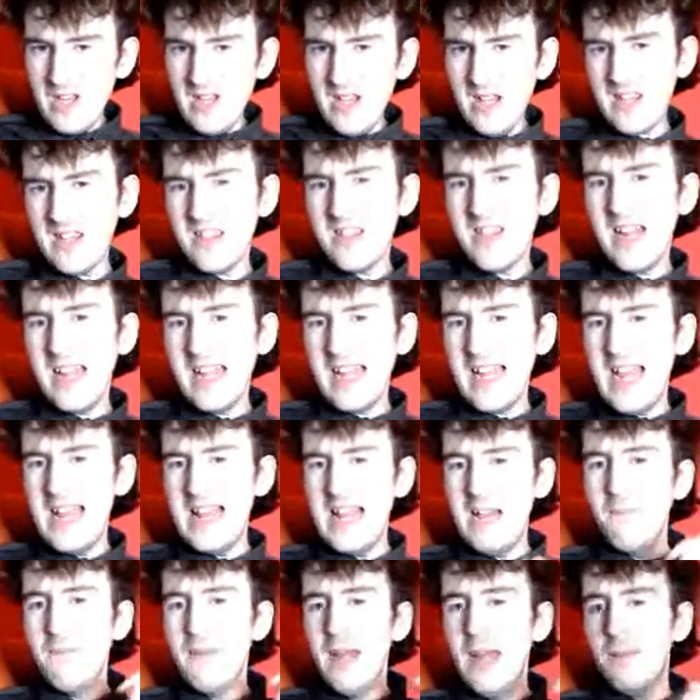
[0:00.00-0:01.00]
she's slowly
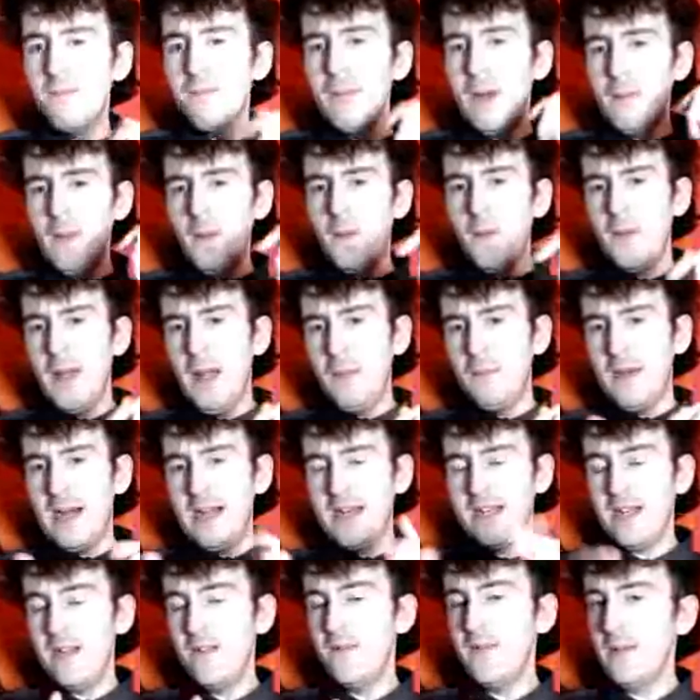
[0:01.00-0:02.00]
getting there bit by bit, but
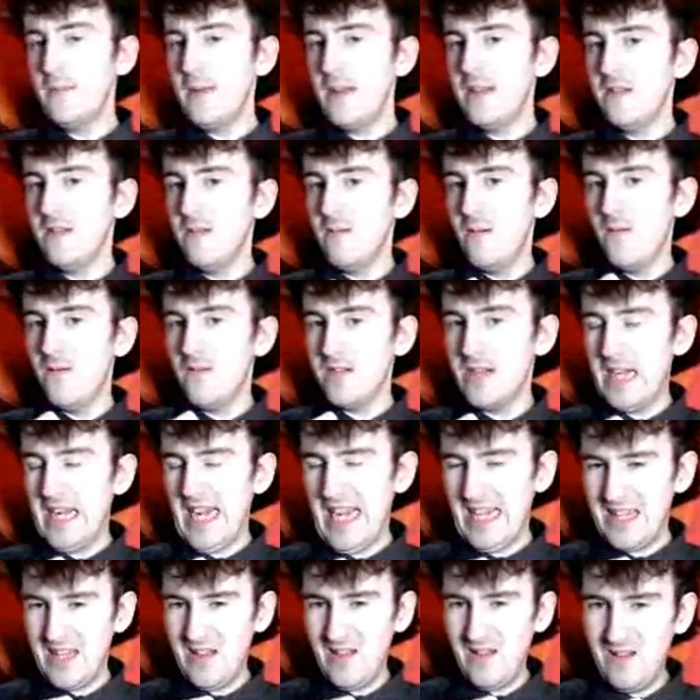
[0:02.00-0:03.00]
I don't think it'll be too long before she
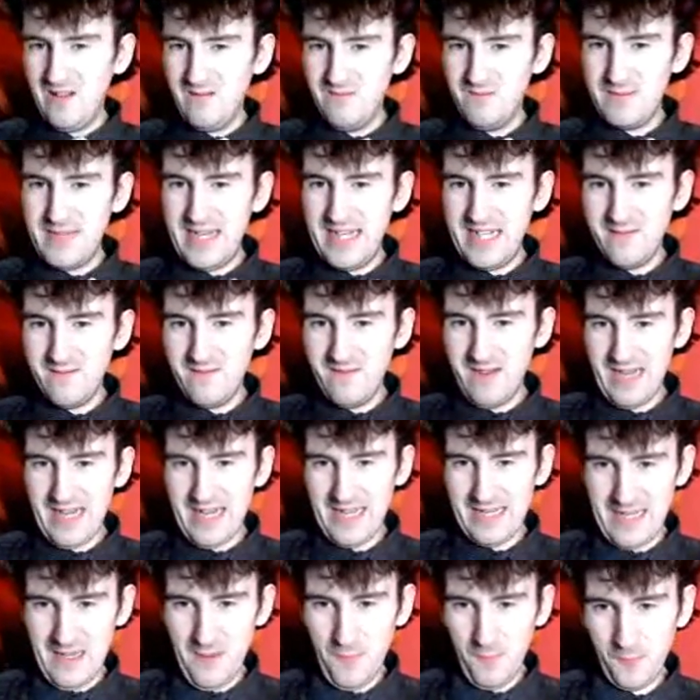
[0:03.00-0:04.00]
gets the whole picture
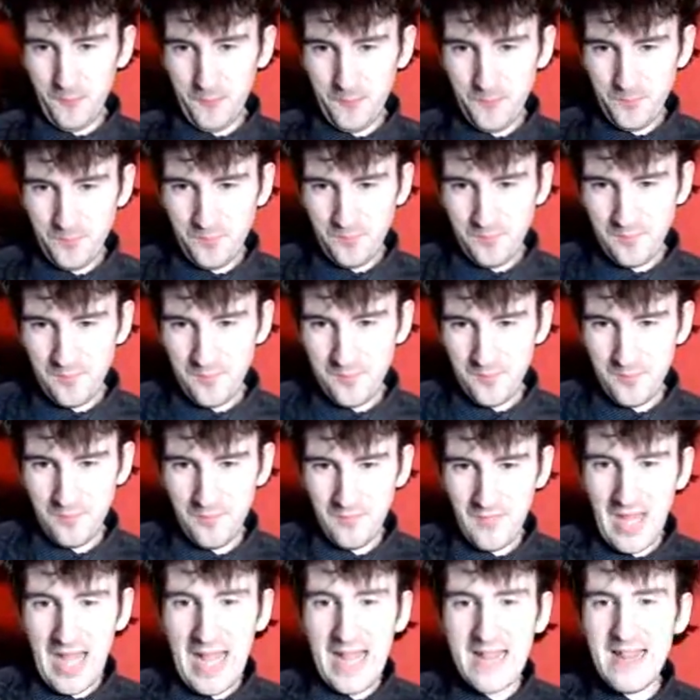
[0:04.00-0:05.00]
together.
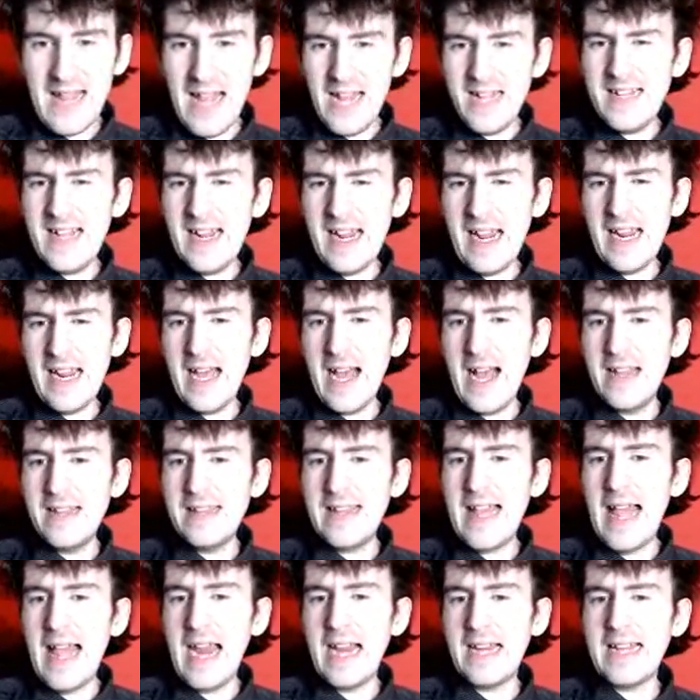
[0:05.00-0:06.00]
And then she could go
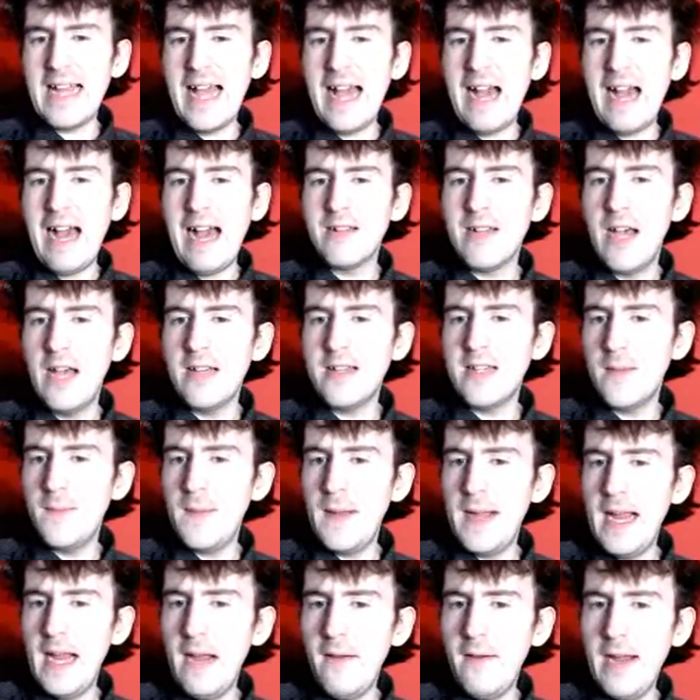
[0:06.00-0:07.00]
and take down her
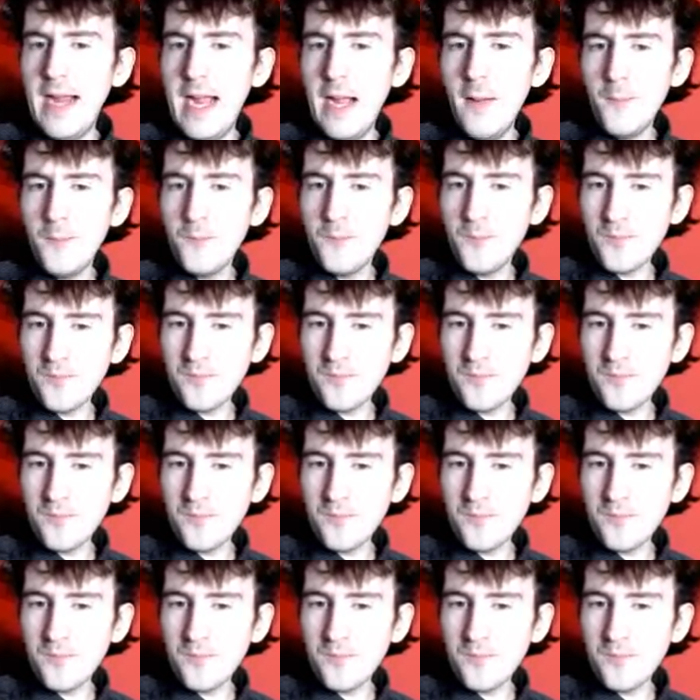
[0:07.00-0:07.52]
superior.